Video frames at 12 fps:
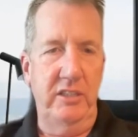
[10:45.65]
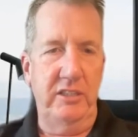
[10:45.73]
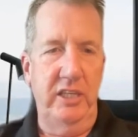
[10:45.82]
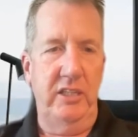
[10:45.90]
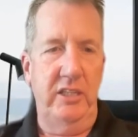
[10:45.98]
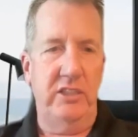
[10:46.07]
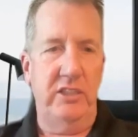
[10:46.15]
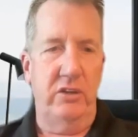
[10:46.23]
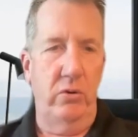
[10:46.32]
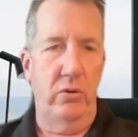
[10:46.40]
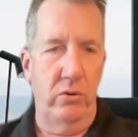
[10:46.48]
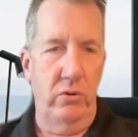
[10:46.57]
It takes the
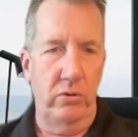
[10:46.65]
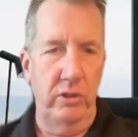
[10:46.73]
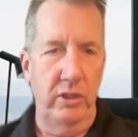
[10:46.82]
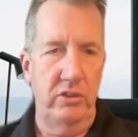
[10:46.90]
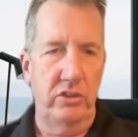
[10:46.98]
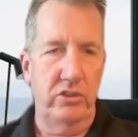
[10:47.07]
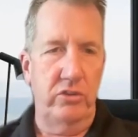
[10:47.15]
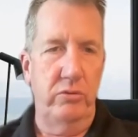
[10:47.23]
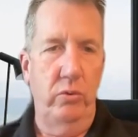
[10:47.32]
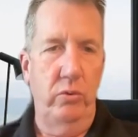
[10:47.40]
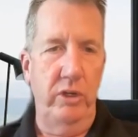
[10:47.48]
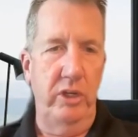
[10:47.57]
whole industry
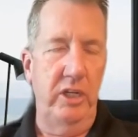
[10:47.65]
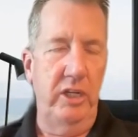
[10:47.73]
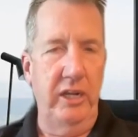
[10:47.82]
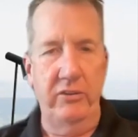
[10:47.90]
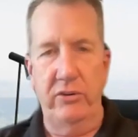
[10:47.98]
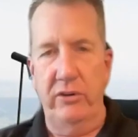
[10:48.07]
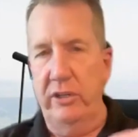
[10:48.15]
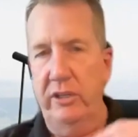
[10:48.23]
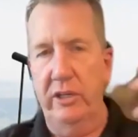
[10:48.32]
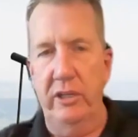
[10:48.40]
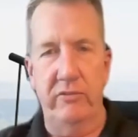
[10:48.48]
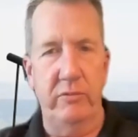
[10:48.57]
working together and
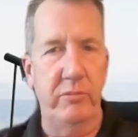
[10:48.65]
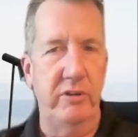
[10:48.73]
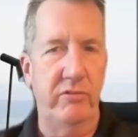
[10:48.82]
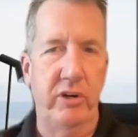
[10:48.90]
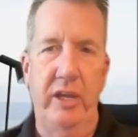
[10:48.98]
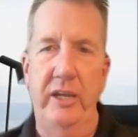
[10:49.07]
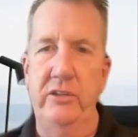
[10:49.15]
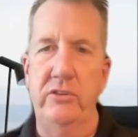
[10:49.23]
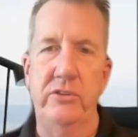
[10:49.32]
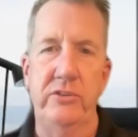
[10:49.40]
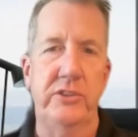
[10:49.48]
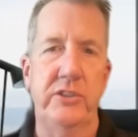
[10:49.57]
hitting it from different
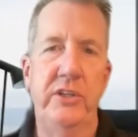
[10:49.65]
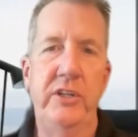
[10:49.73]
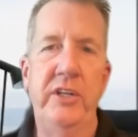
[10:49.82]
angles.